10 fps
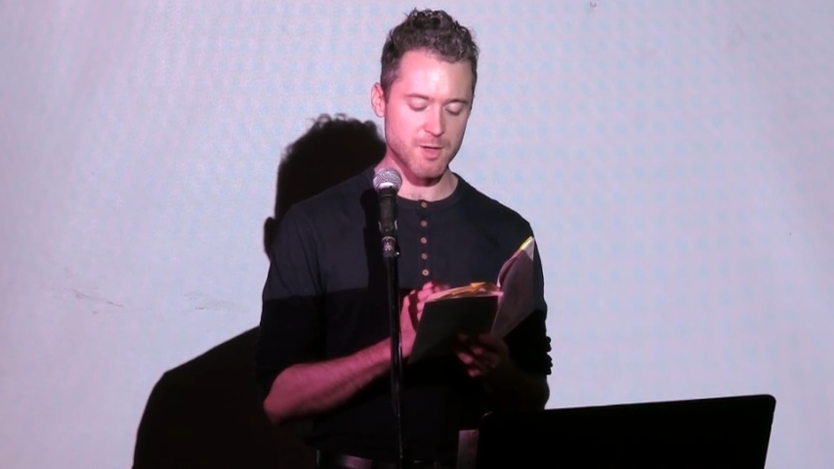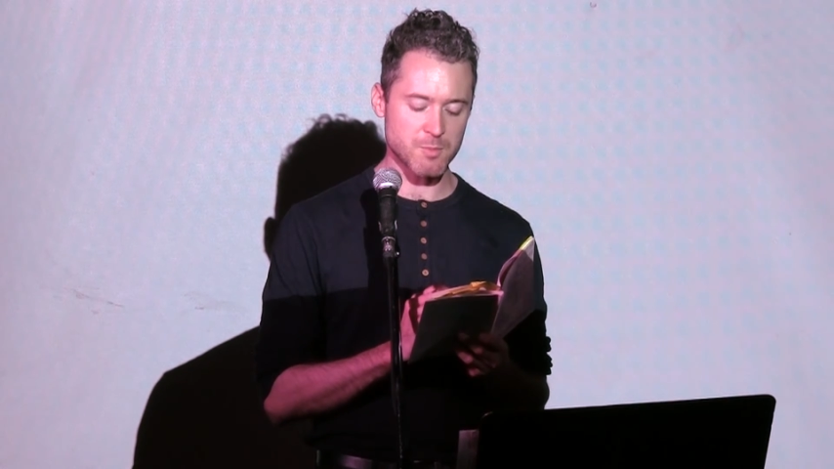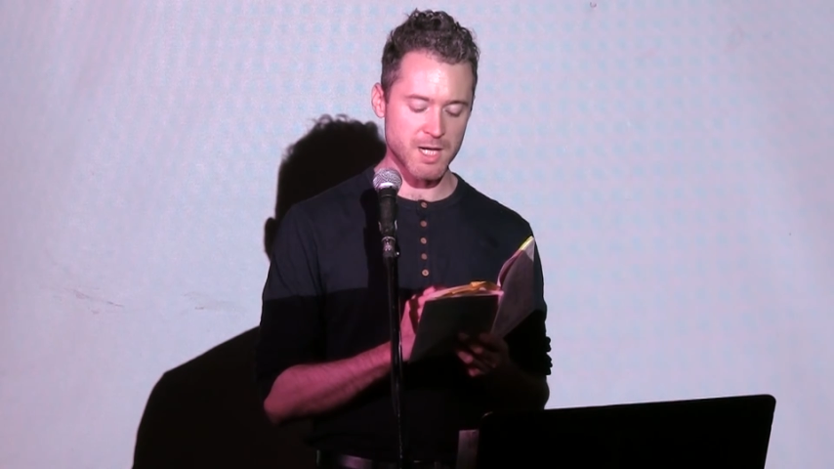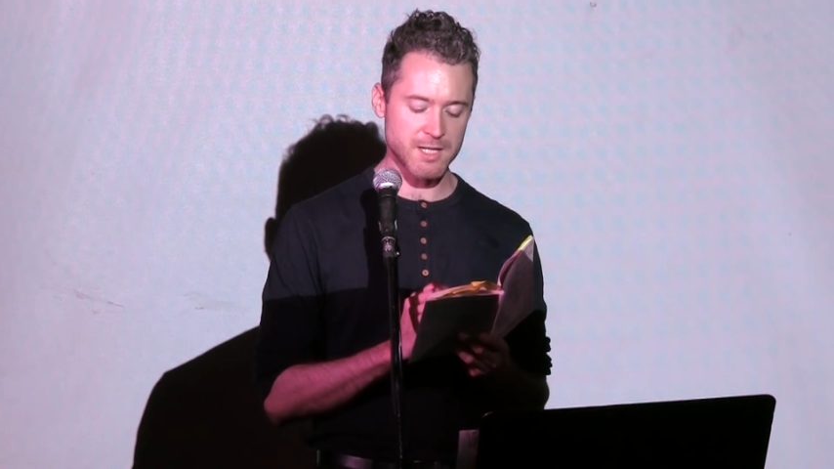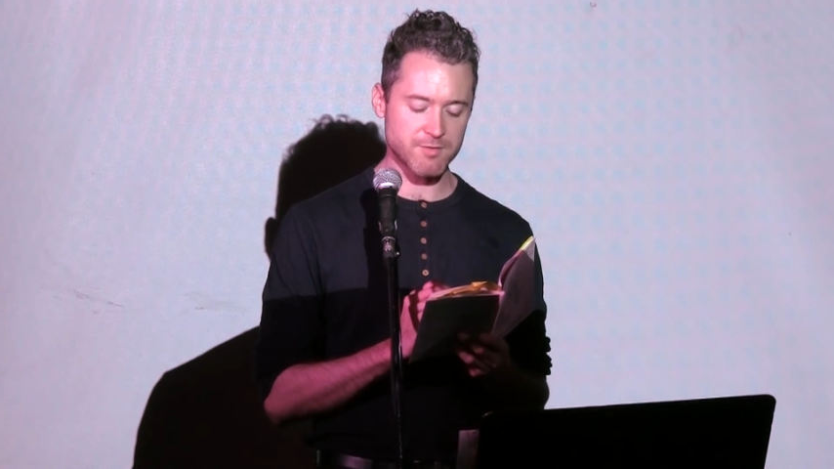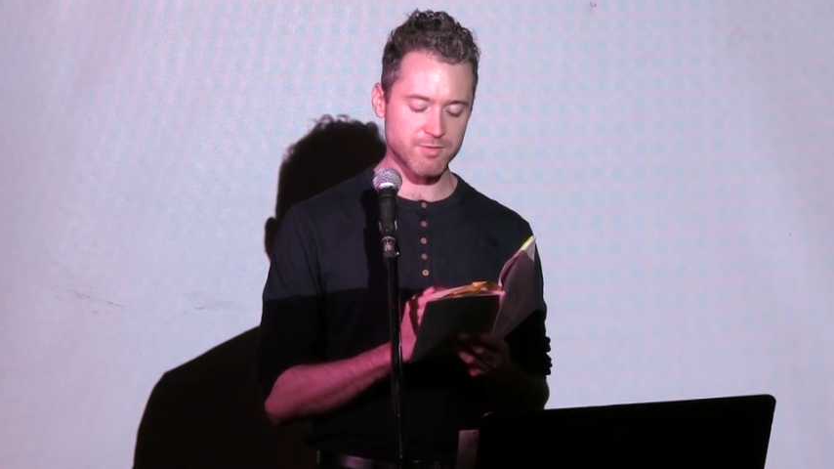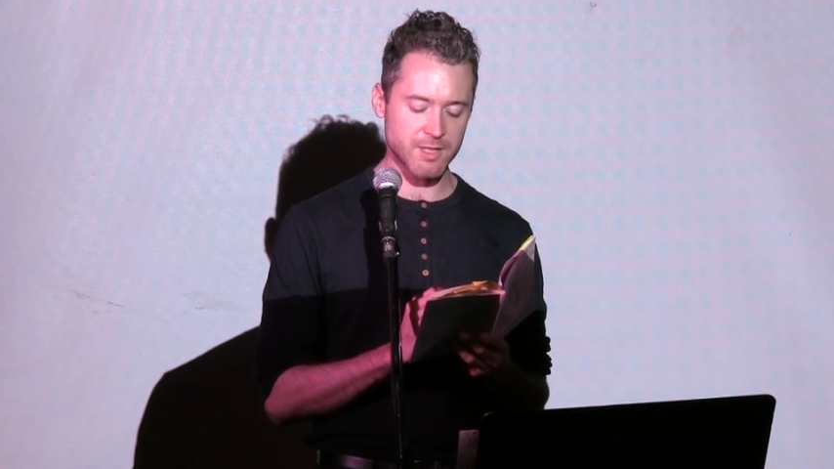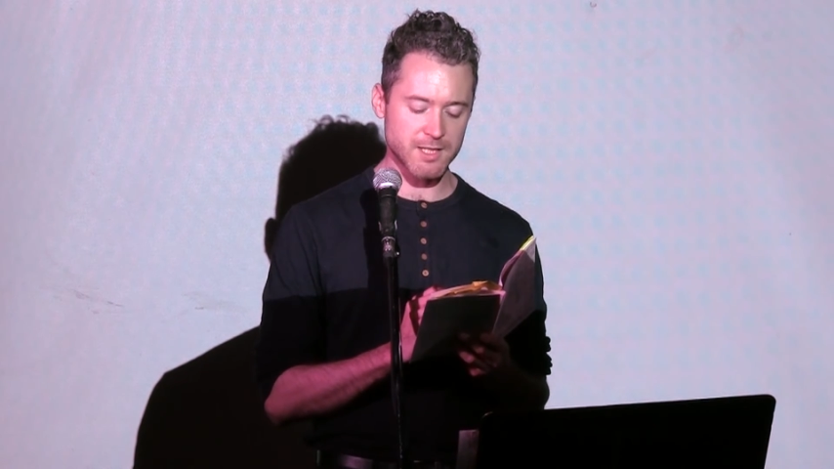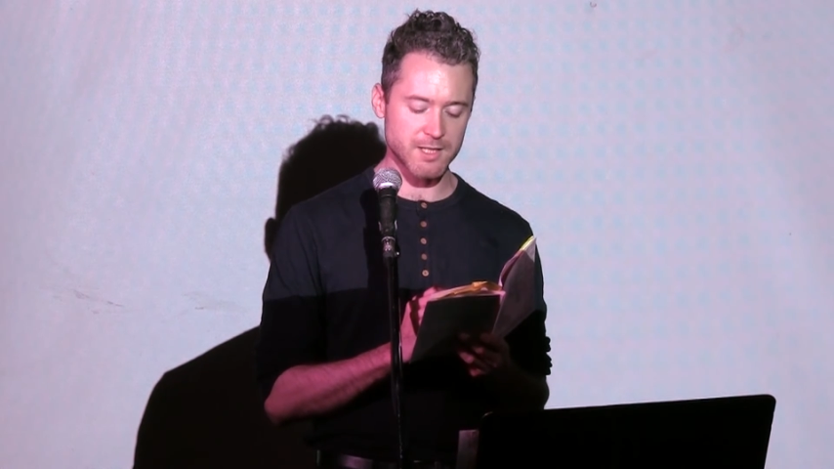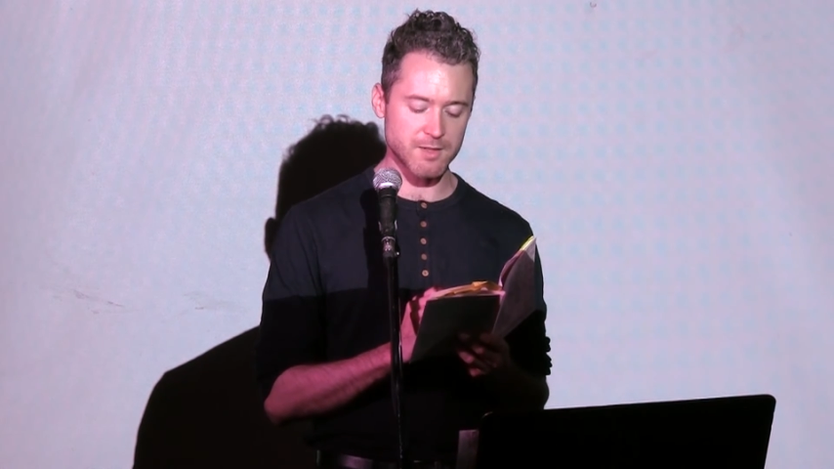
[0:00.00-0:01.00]
mind
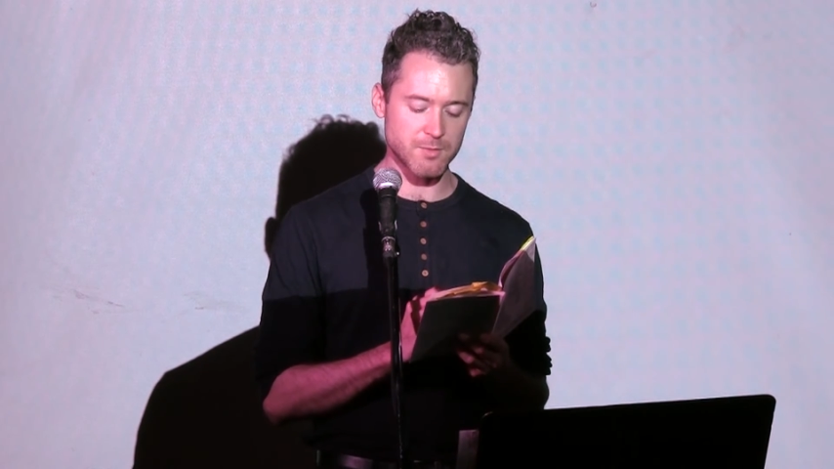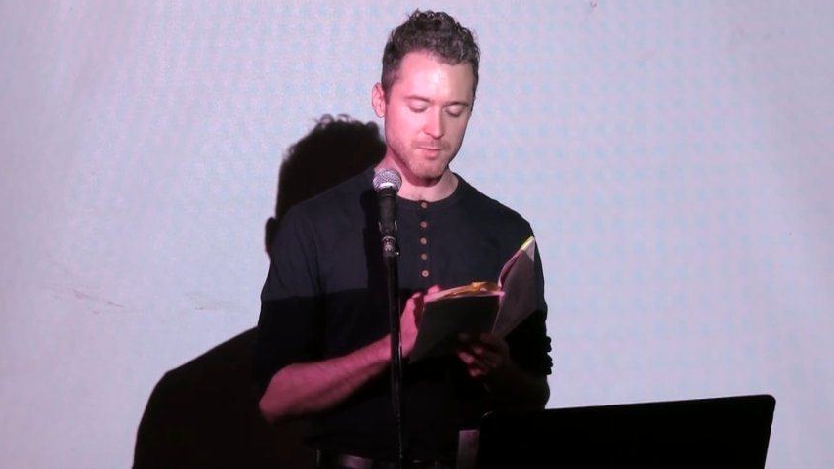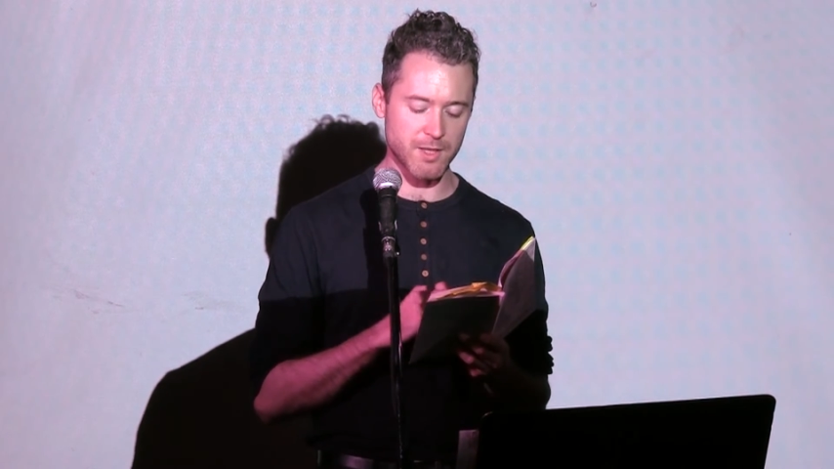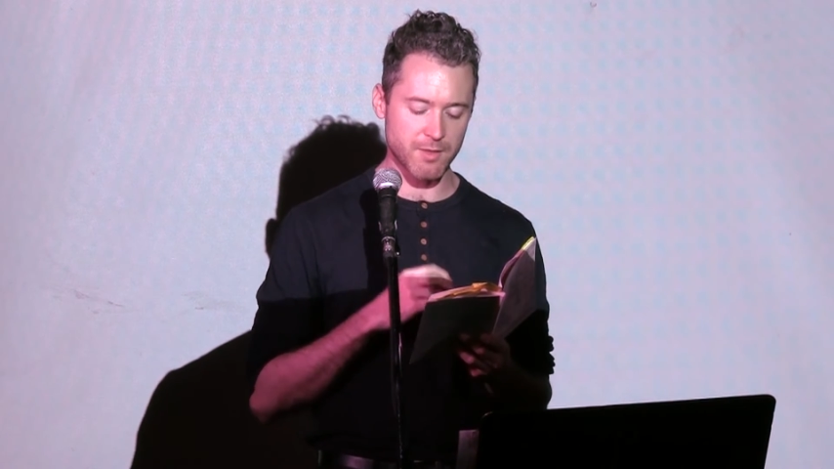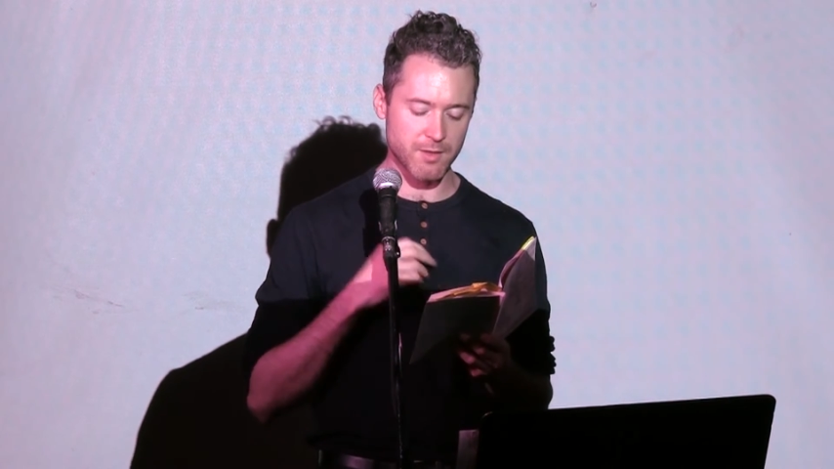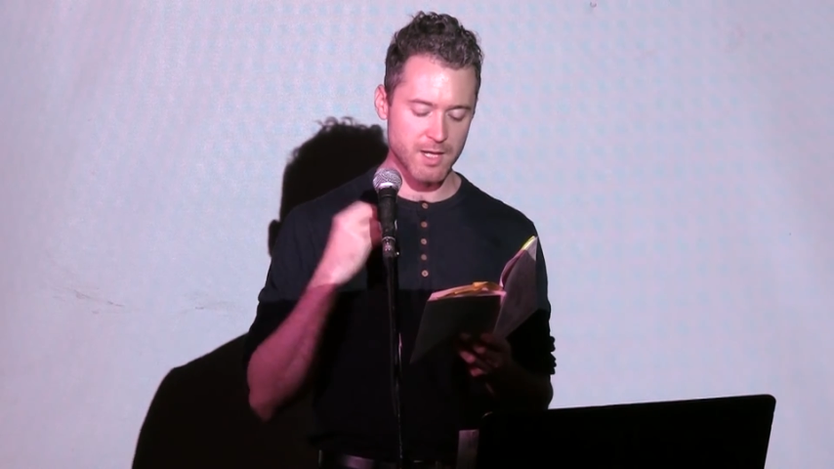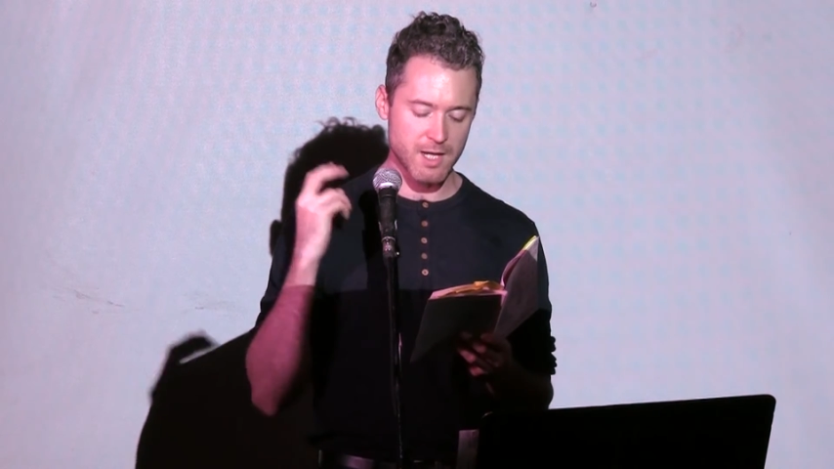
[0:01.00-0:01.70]
flooded with